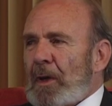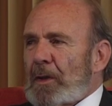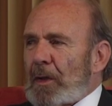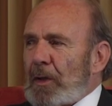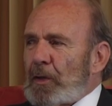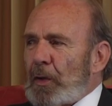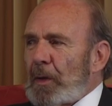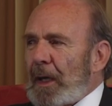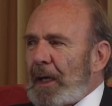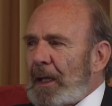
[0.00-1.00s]
So the two
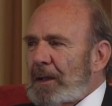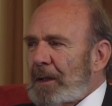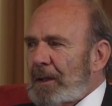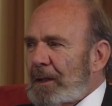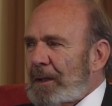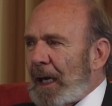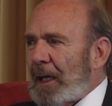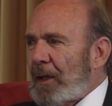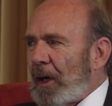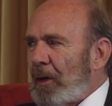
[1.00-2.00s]
ladies
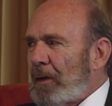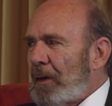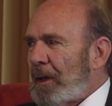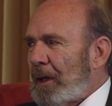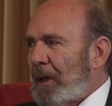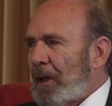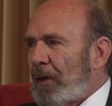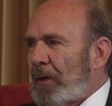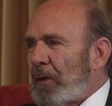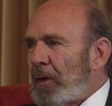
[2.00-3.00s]
sat down in the
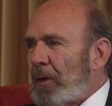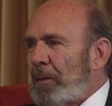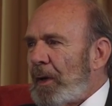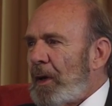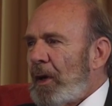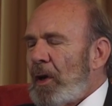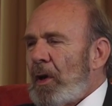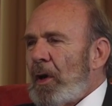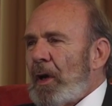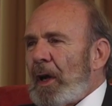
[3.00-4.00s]
living room,
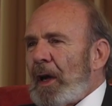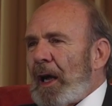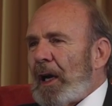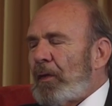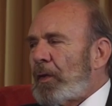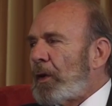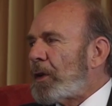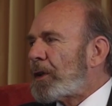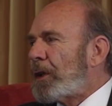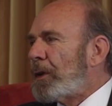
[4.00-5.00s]
and if
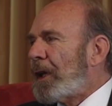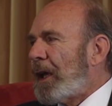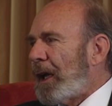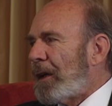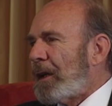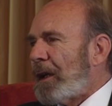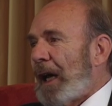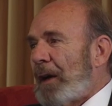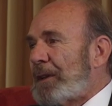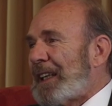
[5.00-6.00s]
looks could kill,
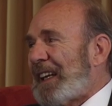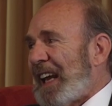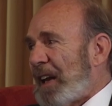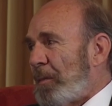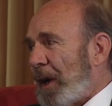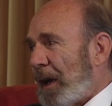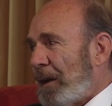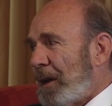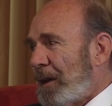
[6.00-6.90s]
I was a dead man.